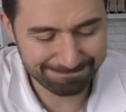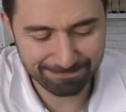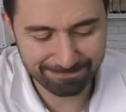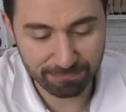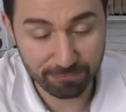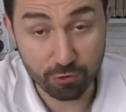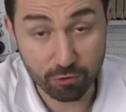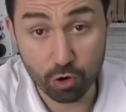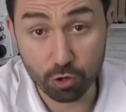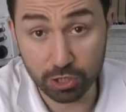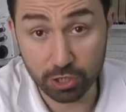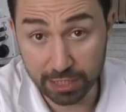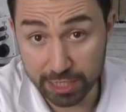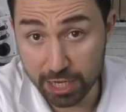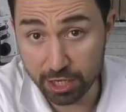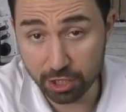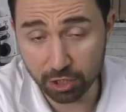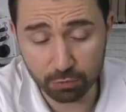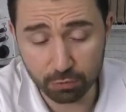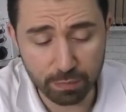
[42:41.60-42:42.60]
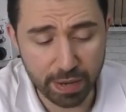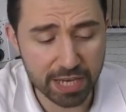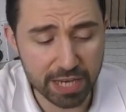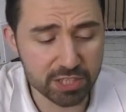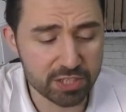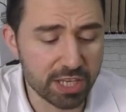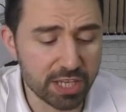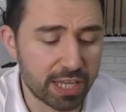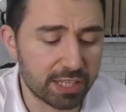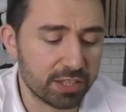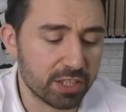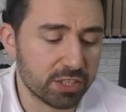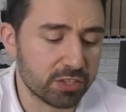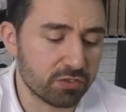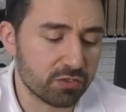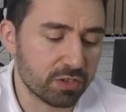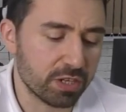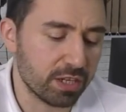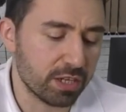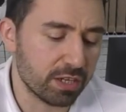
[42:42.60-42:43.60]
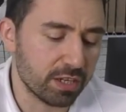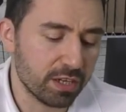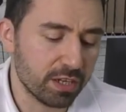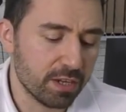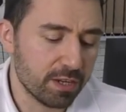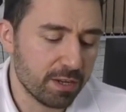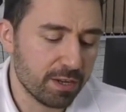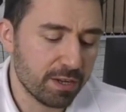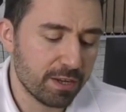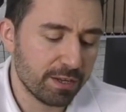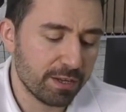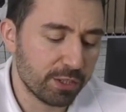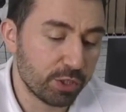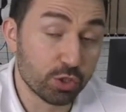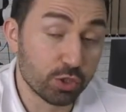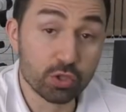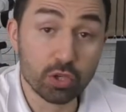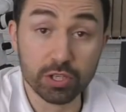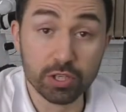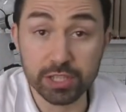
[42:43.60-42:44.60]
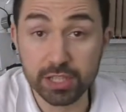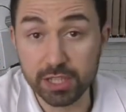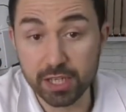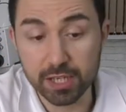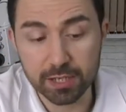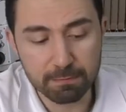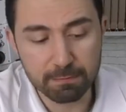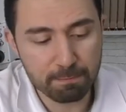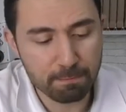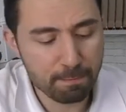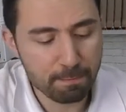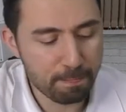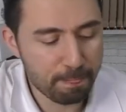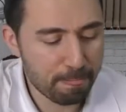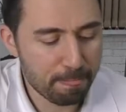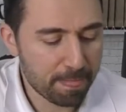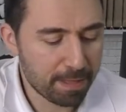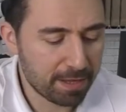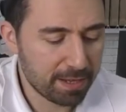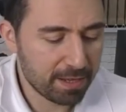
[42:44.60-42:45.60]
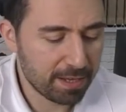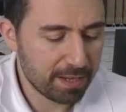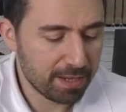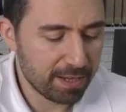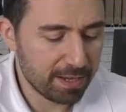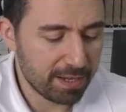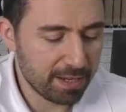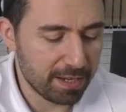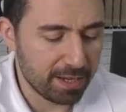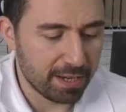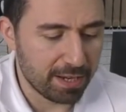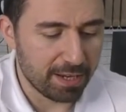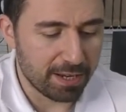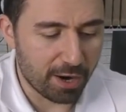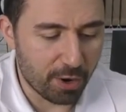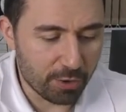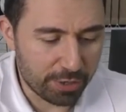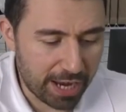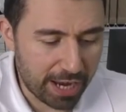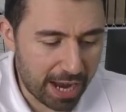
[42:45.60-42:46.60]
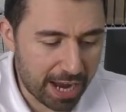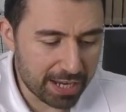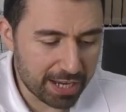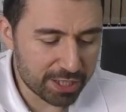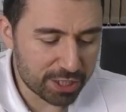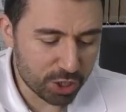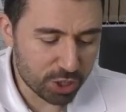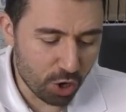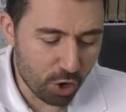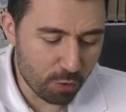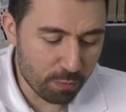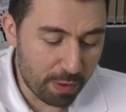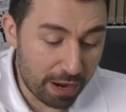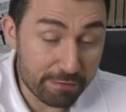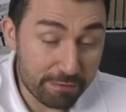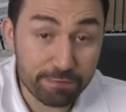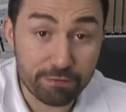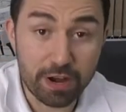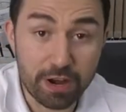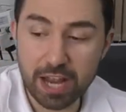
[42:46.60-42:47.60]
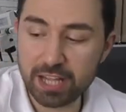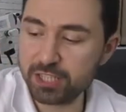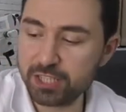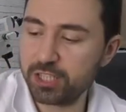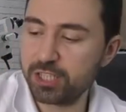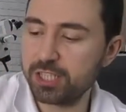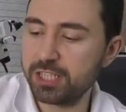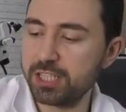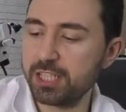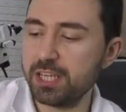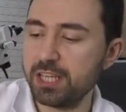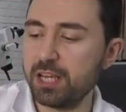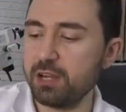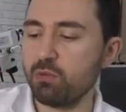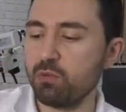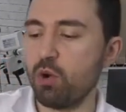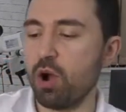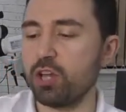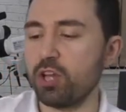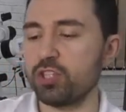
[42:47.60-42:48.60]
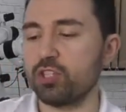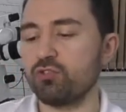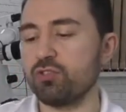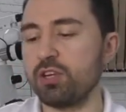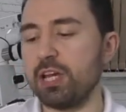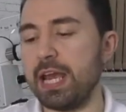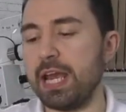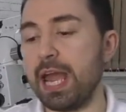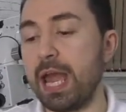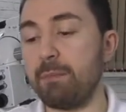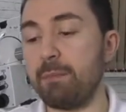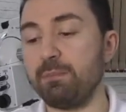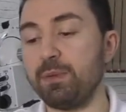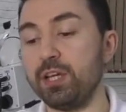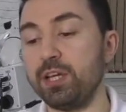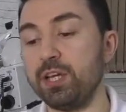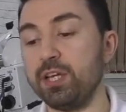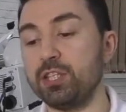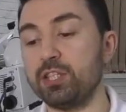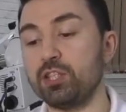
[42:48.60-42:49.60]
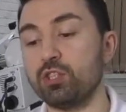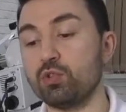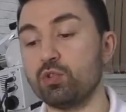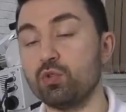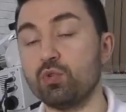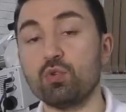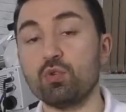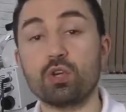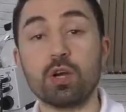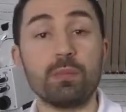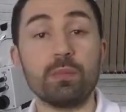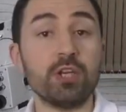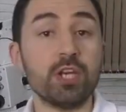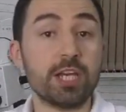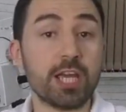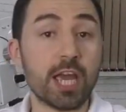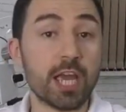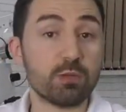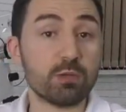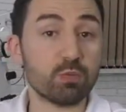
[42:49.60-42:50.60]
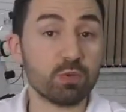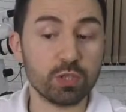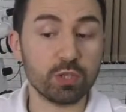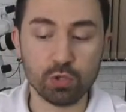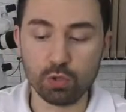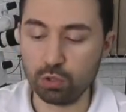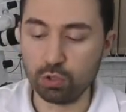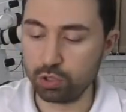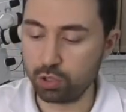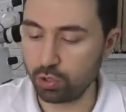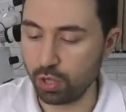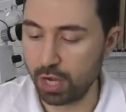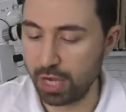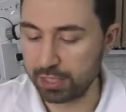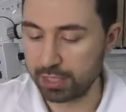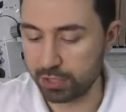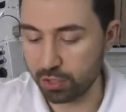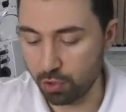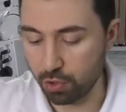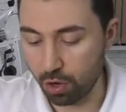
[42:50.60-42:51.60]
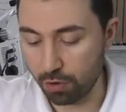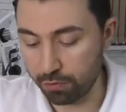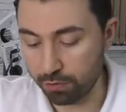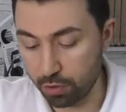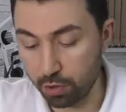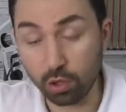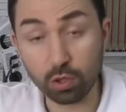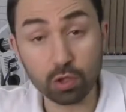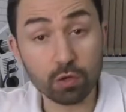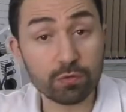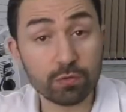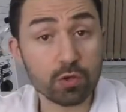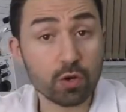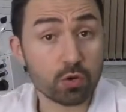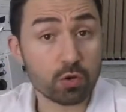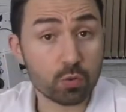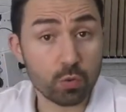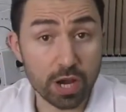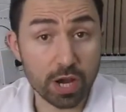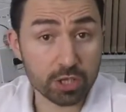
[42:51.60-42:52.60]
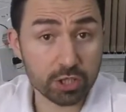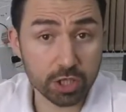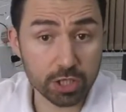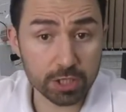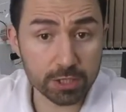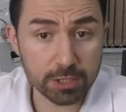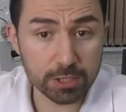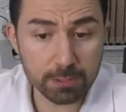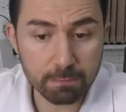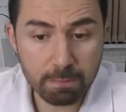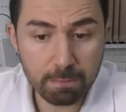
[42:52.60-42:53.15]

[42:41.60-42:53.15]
for clinical based dentistry, you don't need it. Okay, so my friends, was really happy to communicate with you, to answer all of your questions.